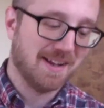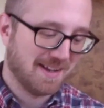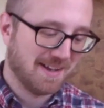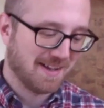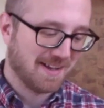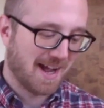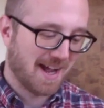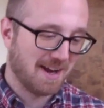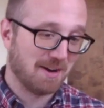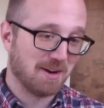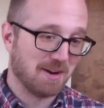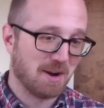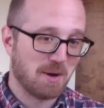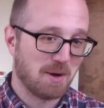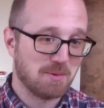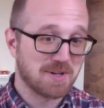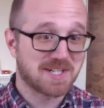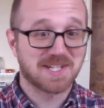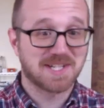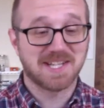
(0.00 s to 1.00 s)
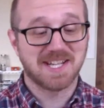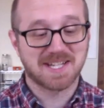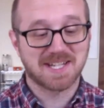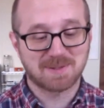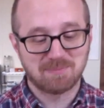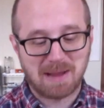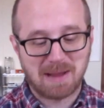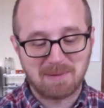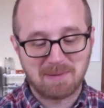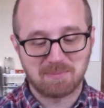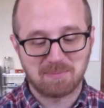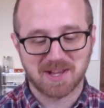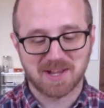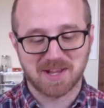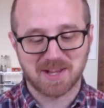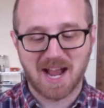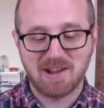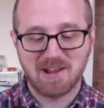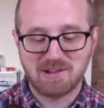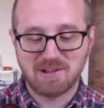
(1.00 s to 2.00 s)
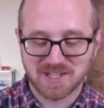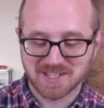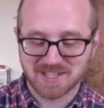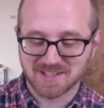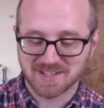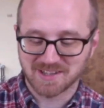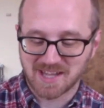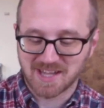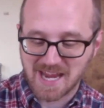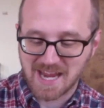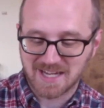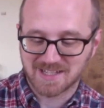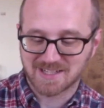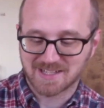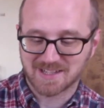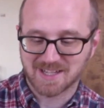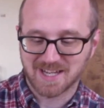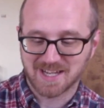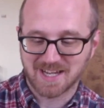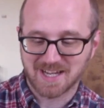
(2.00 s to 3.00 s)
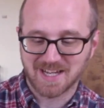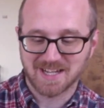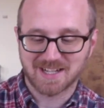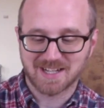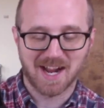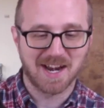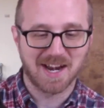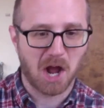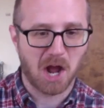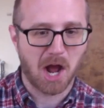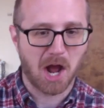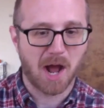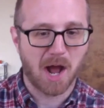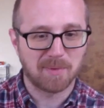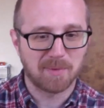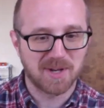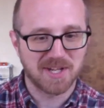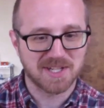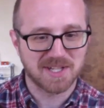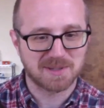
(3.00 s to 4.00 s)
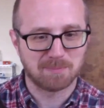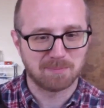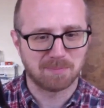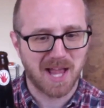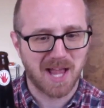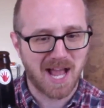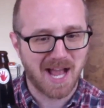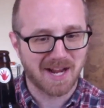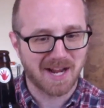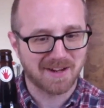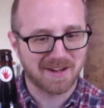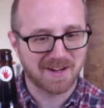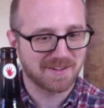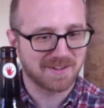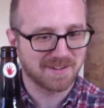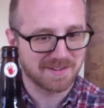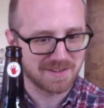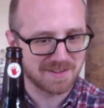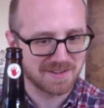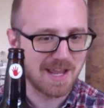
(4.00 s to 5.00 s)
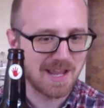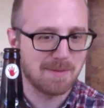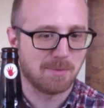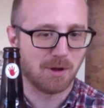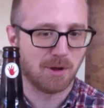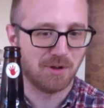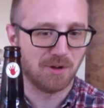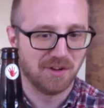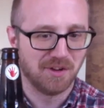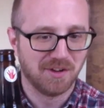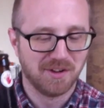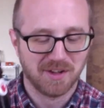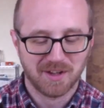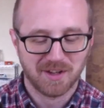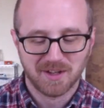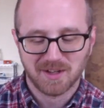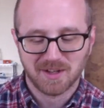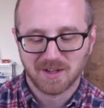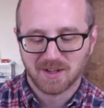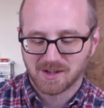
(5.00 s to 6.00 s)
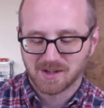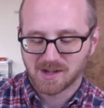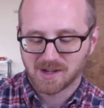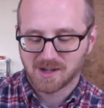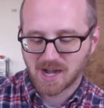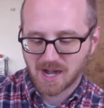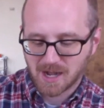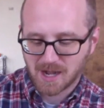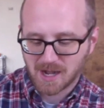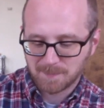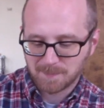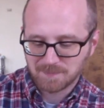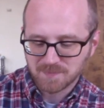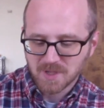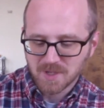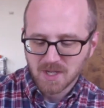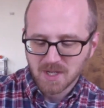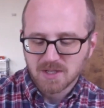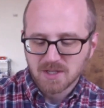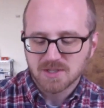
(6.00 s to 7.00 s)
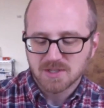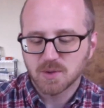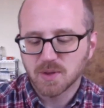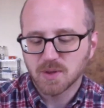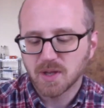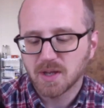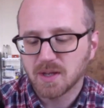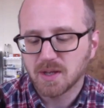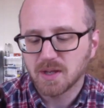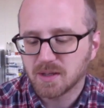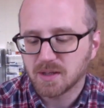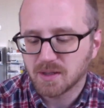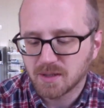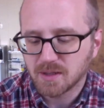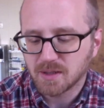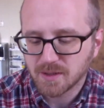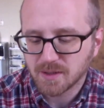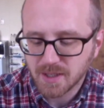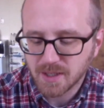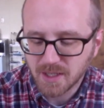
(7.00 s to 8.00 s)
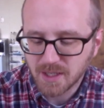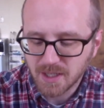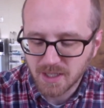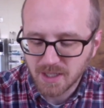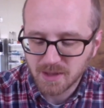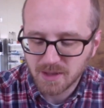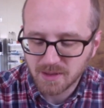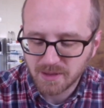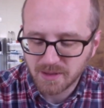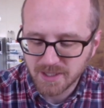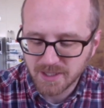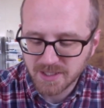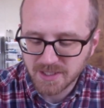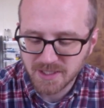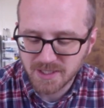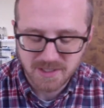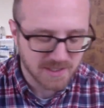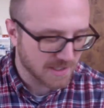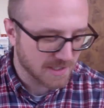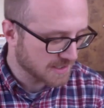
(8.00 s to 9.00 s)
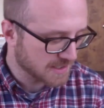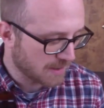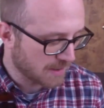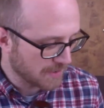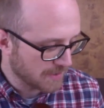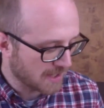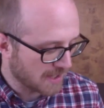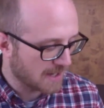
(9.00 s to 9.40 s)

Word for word: I don't know which this meant, but I just liked the kind of ominous black label. Um, so the this is uh, something I,